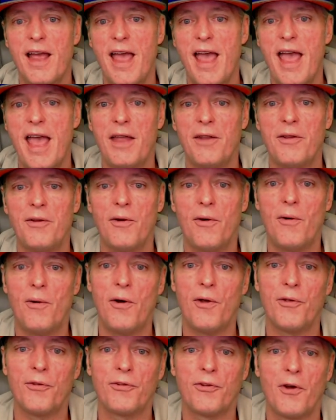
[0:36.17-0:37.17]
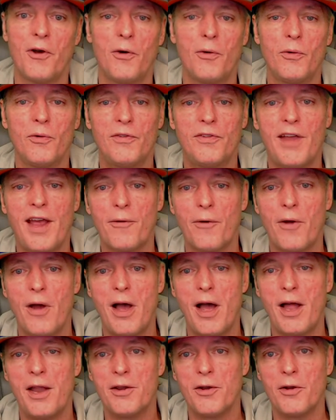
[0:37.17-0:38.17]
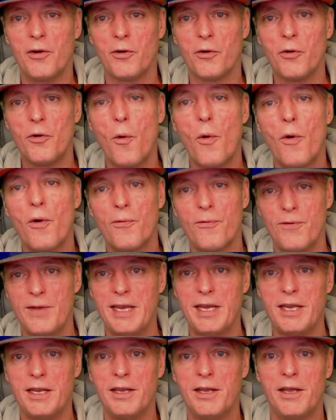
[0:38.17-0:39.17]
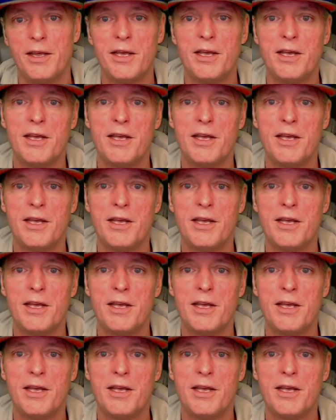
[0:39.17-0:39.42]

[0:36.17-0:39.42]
and also Teron Gorefiend.